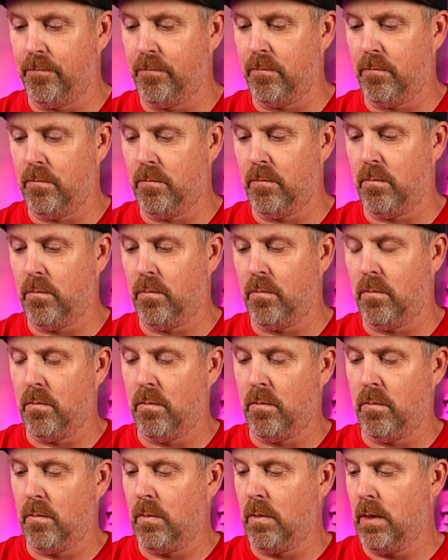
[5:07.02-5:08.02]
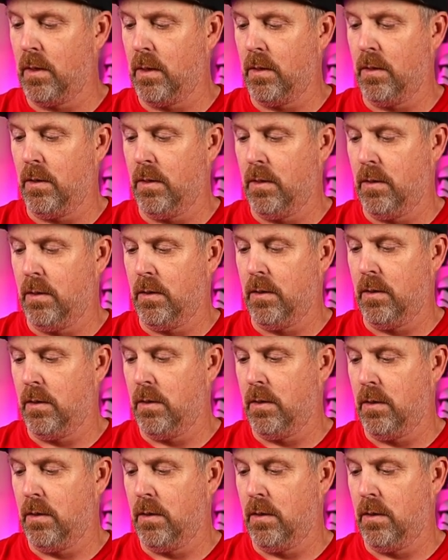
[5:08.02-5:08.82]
No one is speaking in this clip.